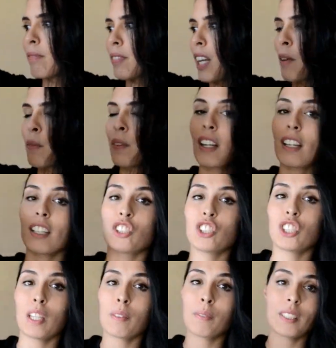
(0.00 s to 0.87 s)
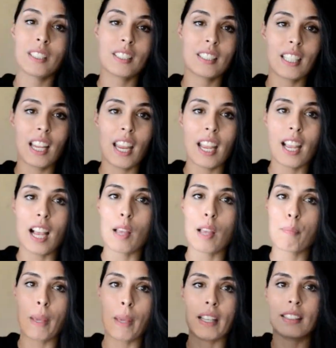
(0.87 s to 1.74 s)
I'm not ashamed to say I
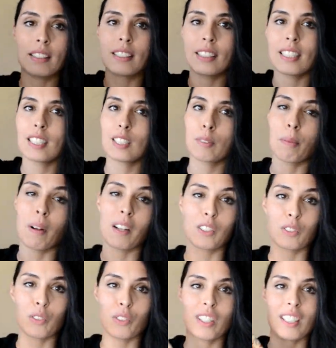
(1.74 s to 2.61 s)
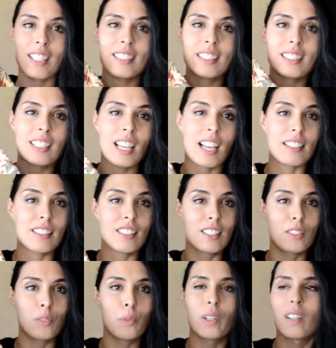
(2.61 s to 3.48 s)
paid $6 for this at
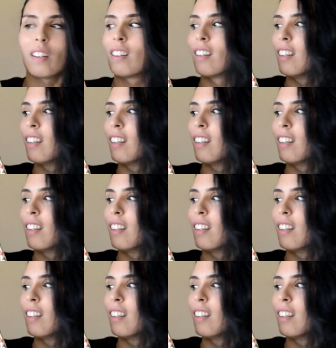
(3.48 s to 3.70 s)
Goodwill.